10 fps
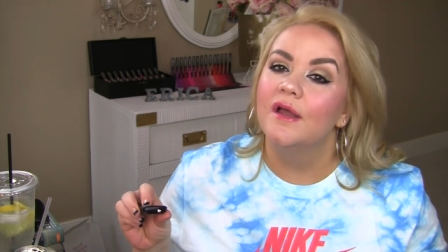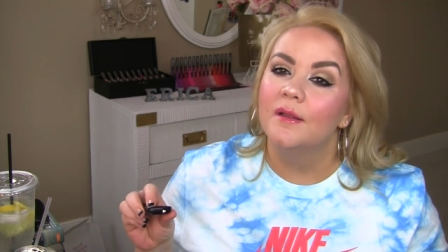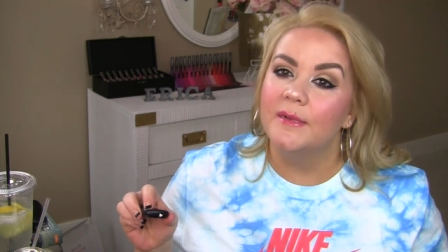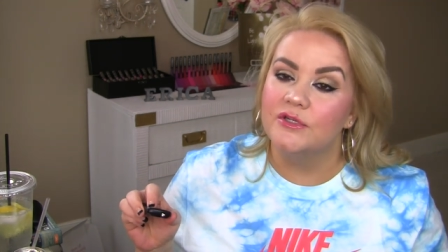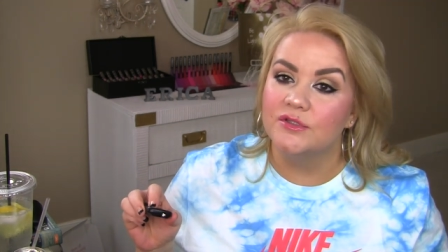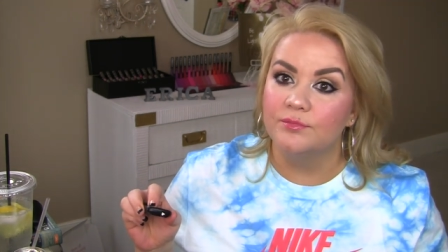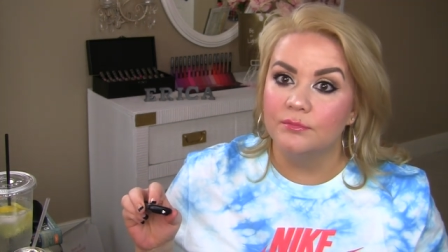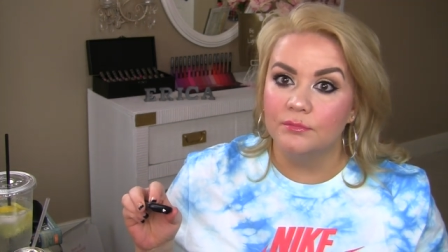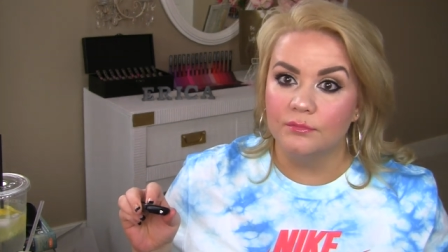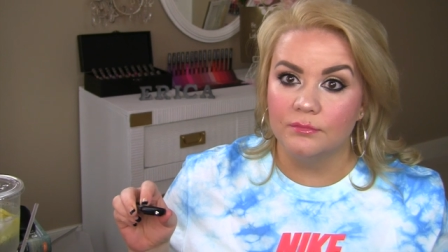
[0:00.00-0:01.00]
Let me just
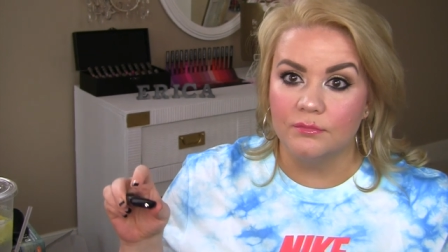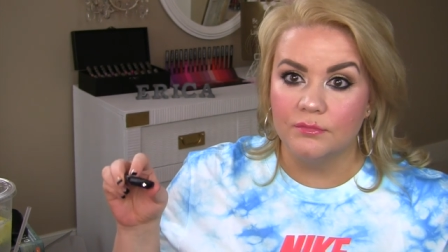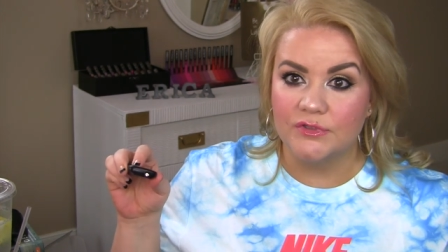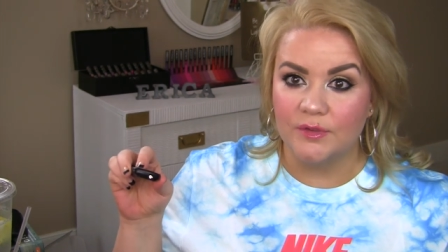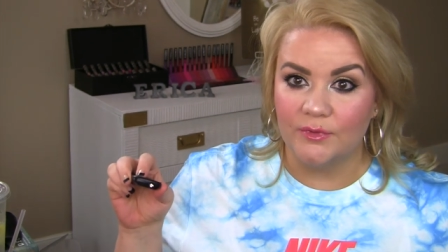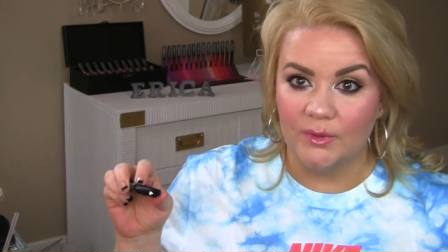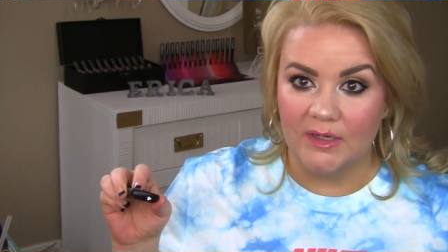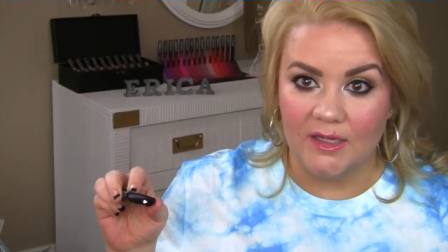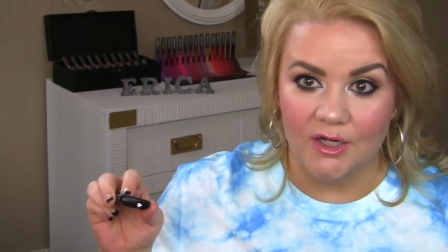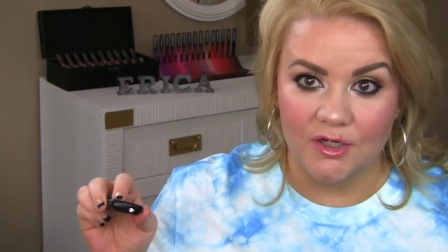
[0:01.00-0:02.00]
zoom you
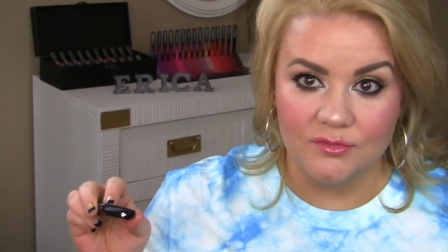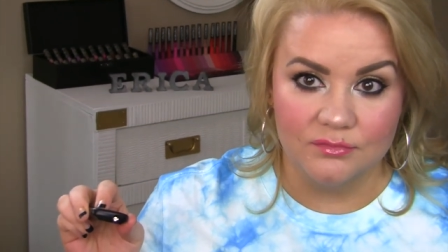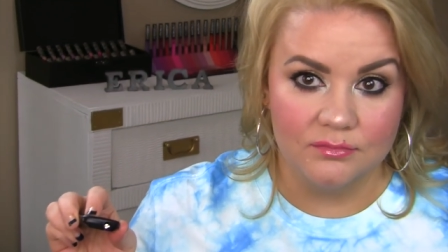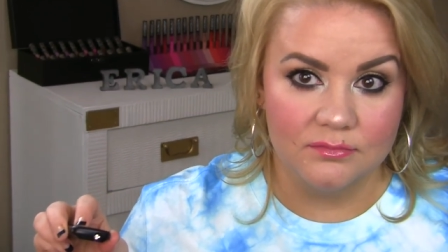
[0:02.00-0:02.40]
in here.